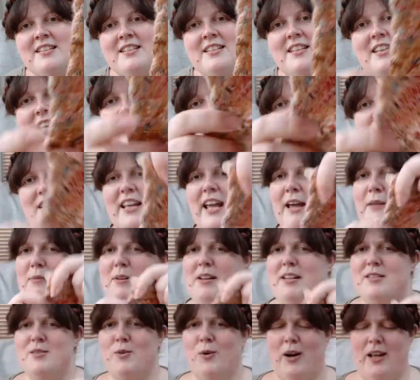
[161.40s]
the edge of the
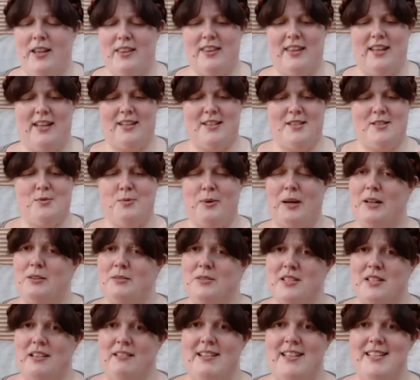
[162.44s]
cable. It's quite thick as
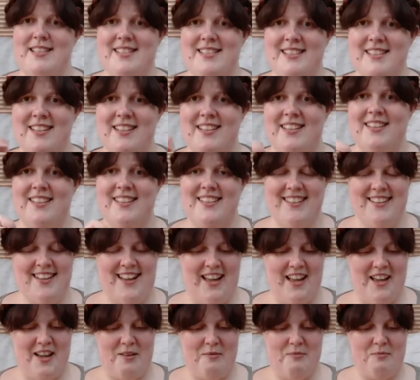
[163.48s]
well, so it's
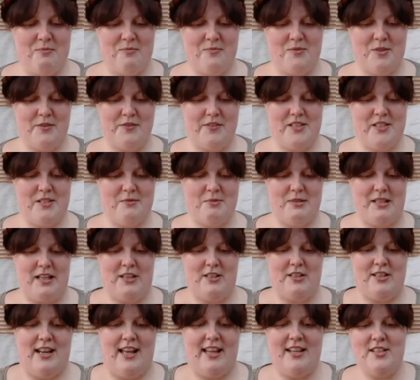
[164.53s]
sort of a
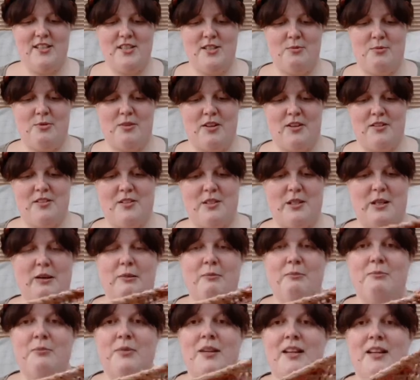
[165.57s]
substantial edge. So we've got
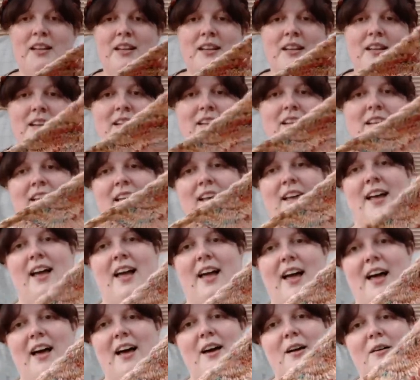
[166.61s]
some
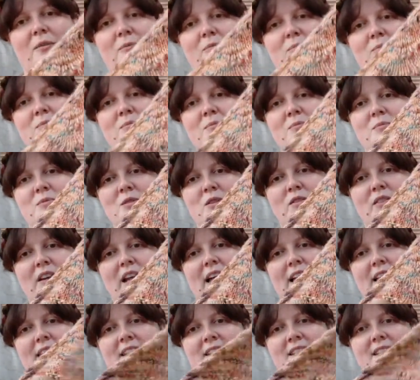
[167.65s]
sort of
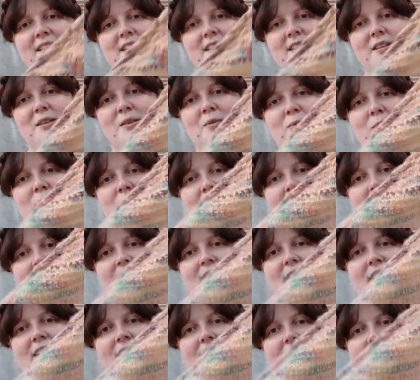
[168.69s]
lace work,